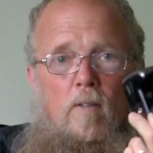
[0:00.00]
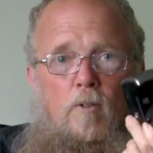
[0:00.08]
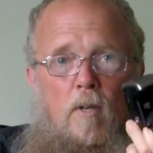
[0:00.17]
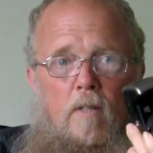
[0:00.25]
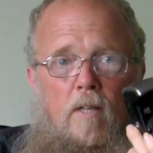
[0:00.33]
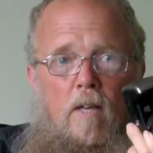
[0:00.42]
I
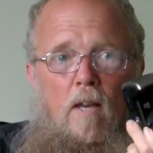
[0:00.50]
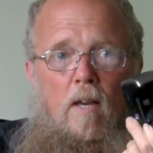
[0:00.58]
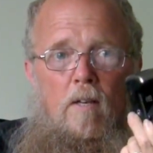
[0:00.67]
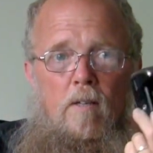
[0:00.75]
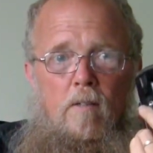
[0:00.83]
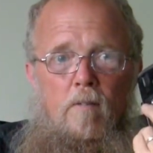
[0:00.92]
tried the
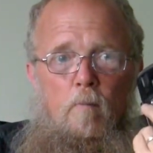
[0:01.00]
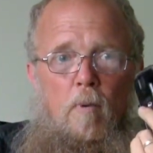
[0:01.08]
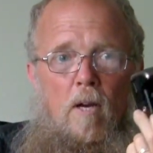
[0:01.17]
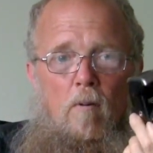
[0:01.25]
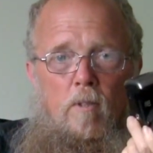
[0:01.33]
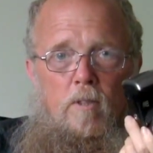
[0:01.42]
Canon
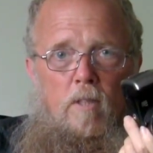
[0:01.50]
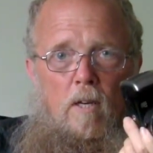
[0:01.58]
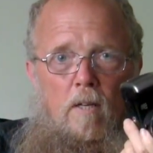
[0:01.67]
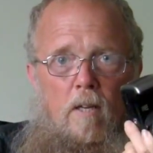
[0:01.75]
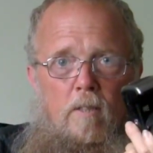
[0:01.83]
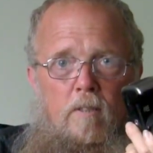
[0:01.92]

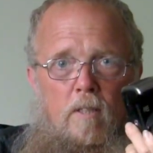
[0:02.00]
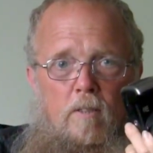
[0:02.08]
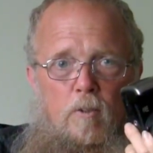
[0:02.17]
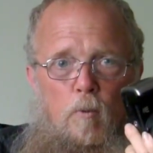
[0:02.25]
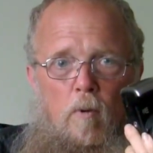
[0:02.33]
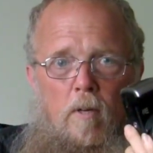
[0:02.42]
PowerShot
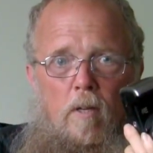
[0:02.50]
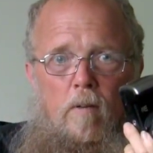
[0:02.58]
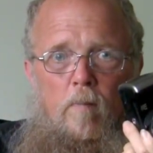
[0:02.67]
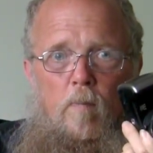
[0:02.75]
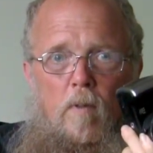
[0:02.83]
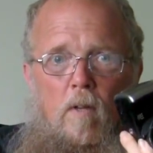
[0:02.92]

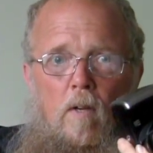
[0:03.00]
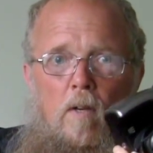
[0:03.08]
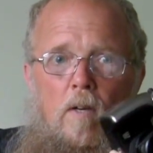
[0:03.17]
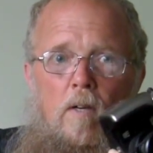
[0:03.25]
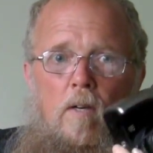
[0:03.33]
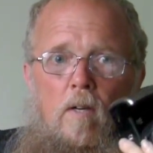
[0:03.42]
SX20.
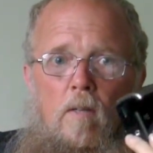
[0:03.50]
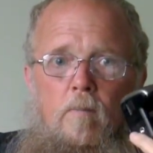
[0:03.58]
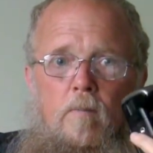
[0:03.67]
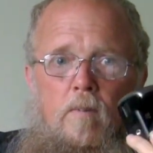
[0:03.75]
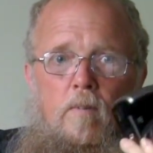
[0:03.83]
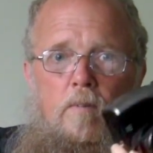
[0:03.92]

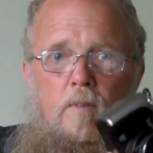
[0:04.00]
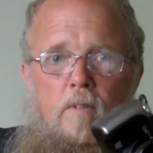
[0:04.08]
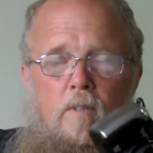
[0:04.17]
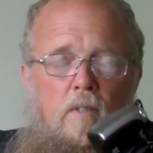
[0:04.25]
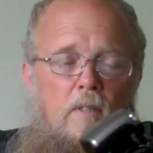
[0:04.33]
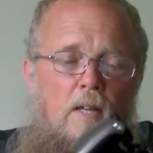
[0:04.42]

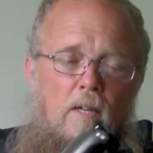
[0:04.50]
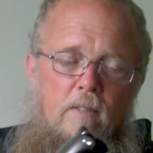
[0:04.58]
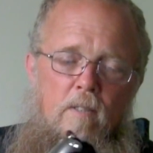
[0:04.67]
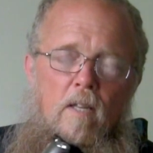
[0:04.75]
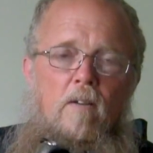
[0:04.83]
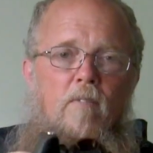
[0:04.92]
Still
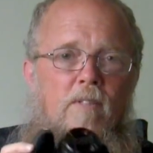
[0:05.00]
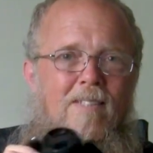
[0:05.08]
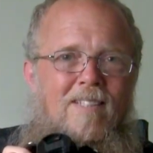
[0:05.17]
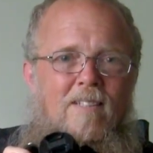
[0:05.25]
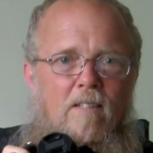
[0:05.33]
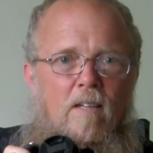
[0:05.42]
lacked a lot of the
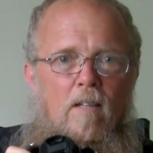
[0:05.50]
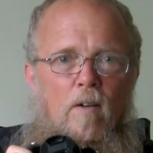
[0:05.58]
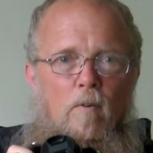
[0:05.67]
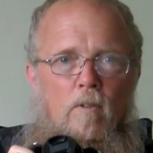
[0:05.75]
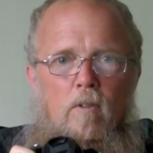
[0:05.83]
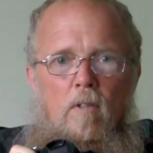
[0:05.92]

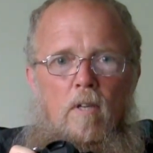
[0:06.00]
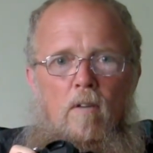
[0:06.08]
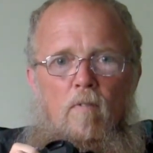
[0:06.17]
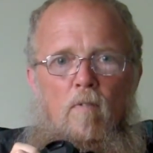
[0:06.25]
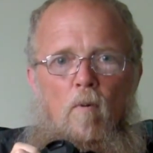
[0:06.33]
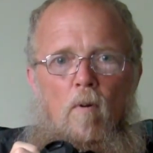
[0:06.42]
detail I was
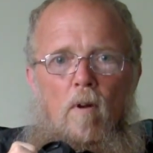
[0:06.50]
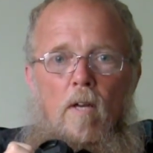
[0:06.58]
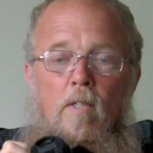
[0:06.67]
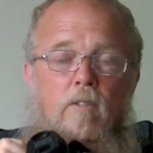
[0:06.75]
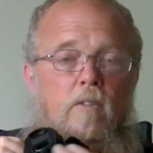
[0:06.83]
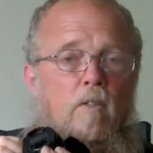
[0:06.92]
looking for,
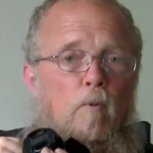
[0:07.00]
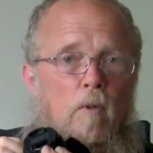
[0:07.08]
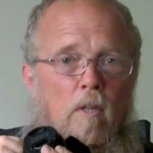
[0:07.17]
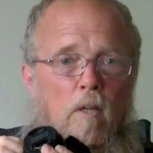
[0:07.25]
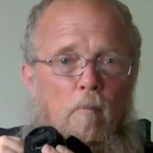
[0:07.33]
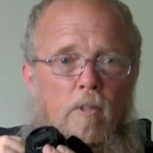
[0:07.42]
and it still
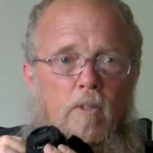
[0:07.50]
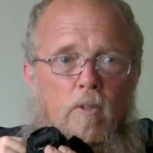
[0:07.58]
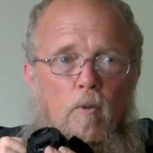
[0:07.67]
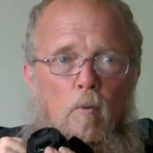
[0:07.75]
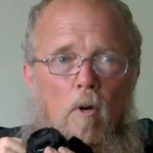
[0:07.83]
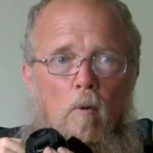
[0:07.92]
wouldn't let me
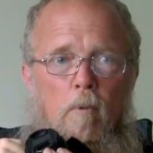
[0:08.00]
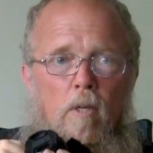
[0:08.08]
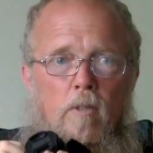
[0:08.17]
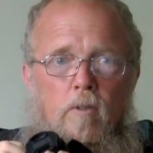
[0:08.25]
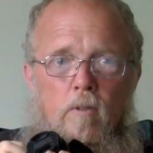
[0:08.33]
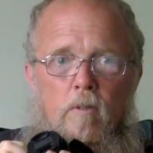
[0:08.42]
shoot raw
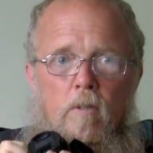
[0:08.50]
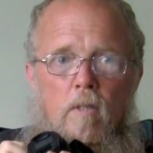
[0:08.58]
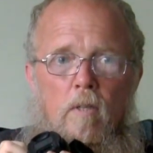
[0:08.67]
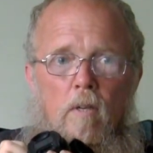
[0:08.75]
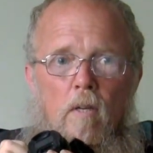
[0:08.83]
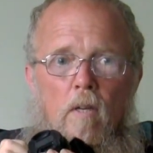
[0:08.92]
pictures.